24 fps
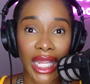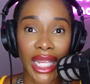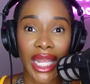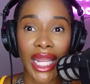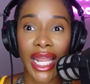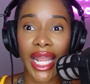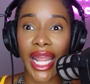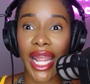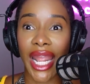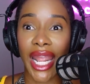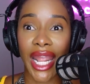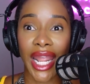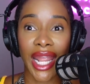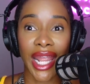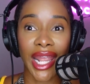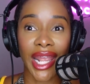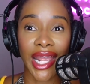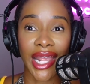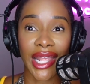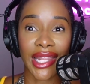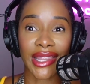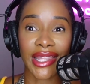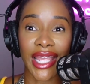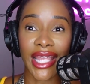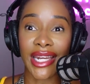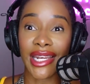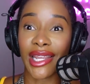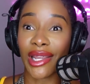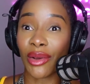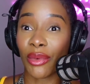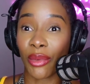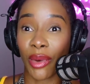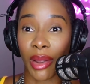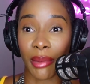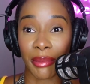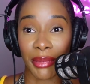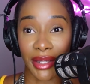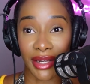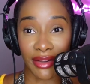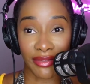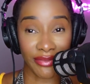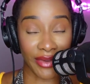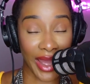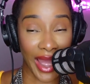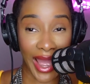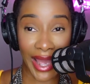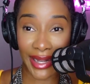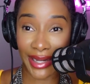And they didn't want me to
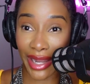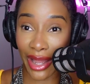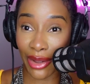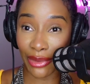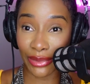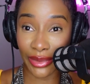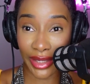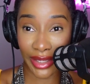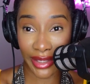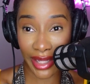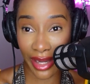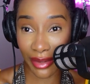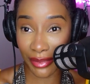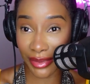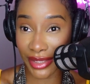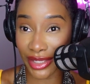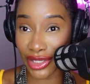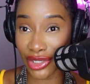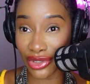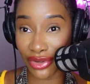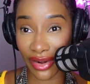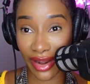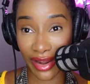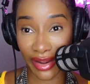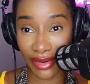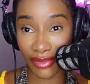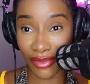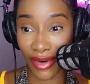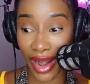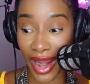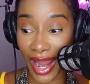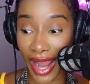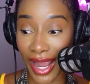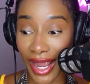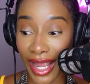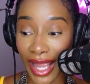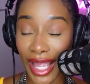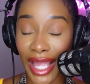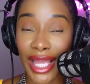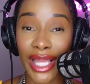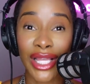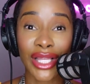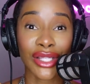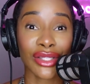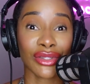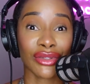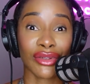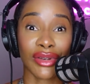find out that they was a train wreck.
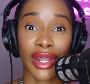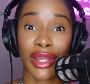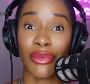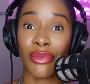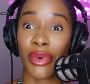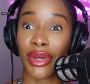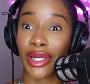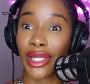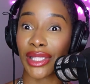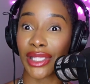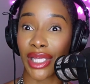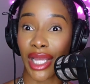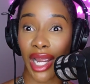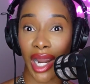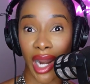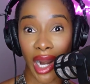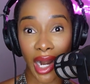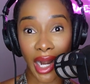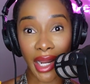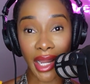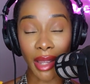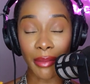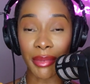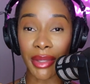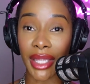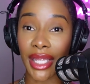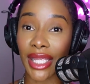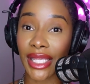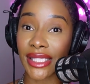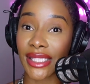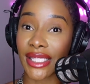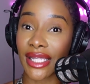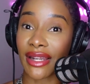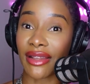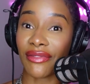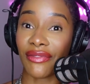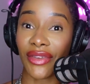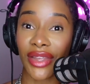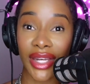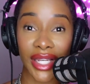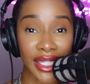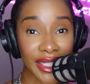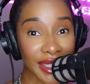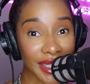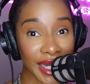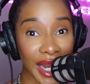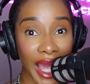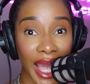So they wanted to hurry up and get to the
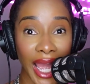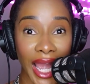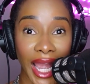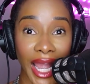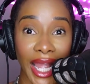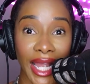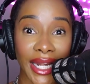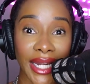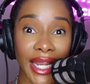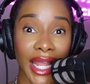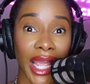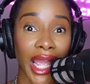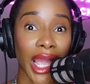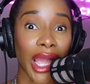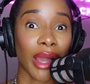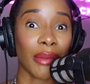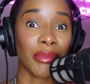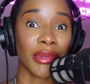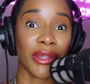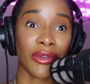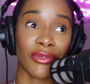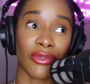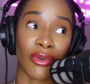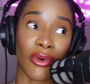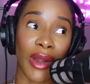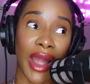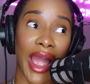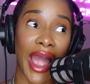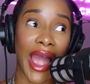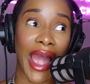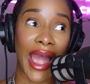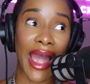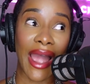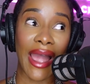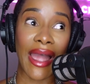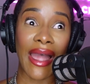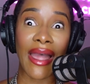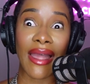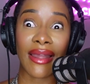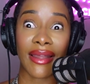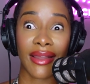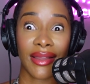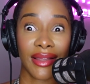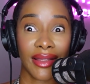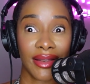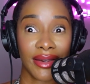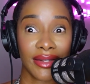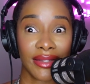finish line before I,
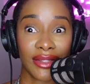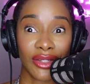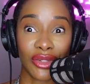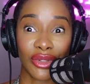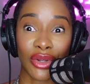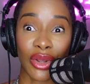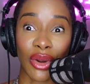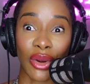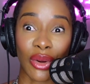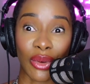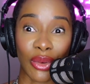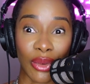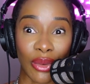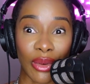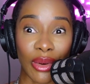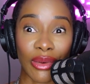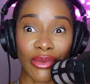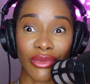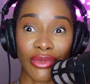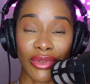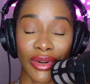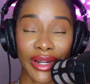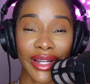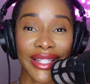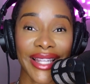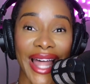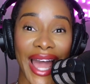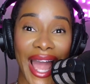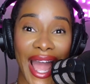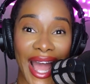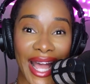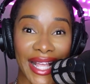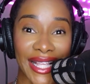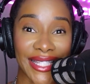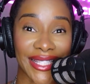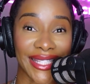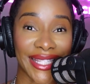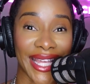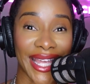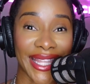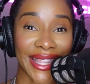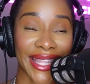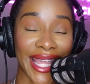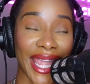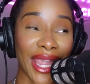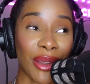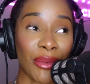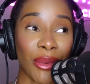you know, realized that
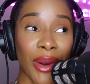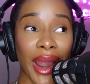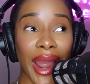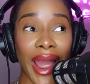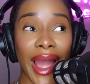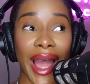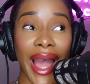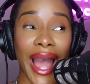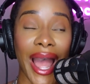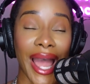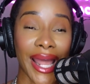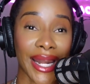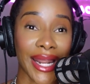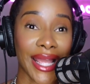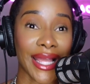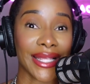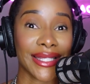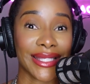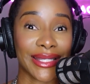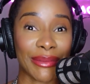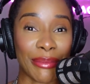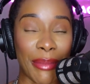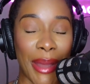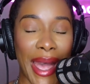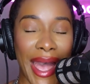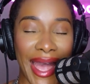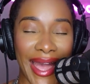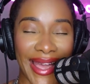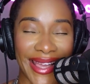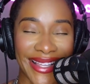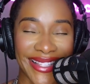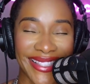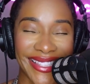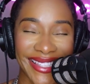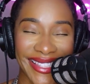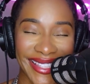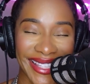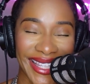they were a hot ass mess.